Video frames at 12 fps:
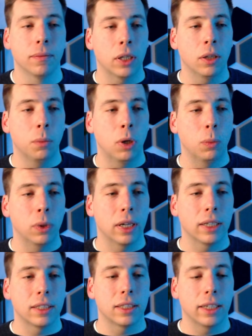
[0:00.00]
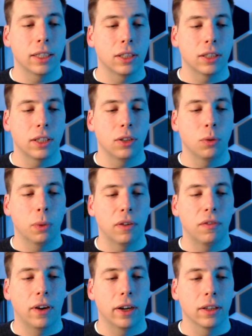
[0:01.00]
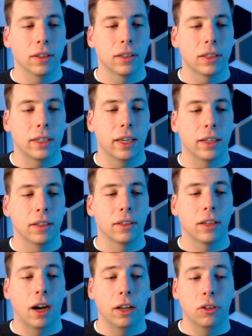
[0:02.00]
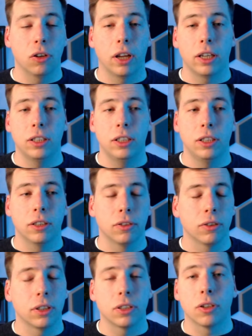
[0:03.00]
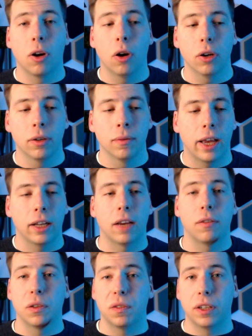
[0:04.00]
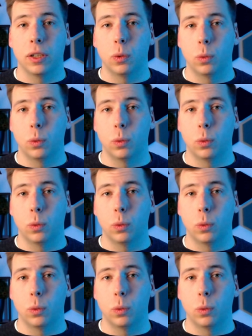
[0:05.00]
But the moment I stick this into my file, then the underline here is gone and everything